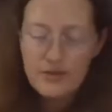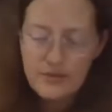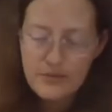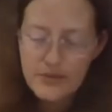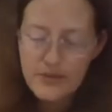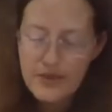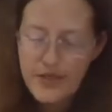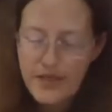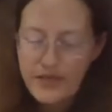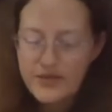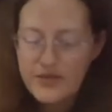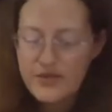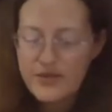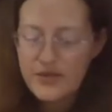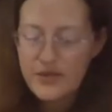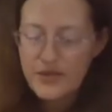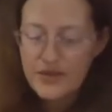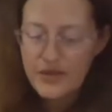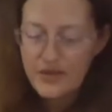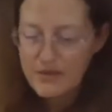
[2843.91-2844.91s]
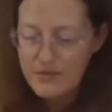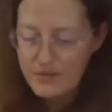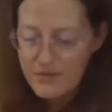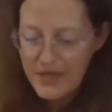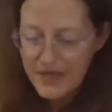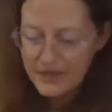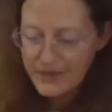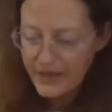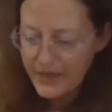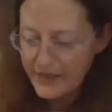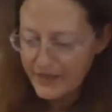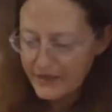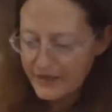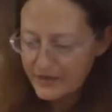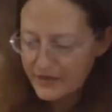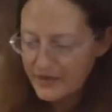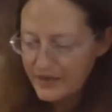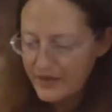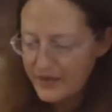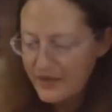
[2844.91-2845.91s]
we're now starting to make like
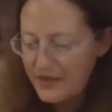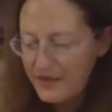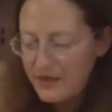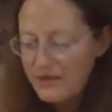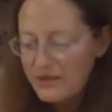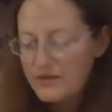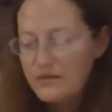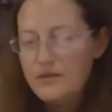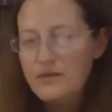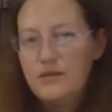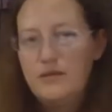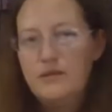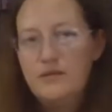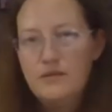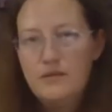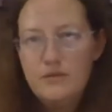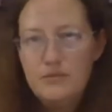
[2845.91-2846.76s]
a heel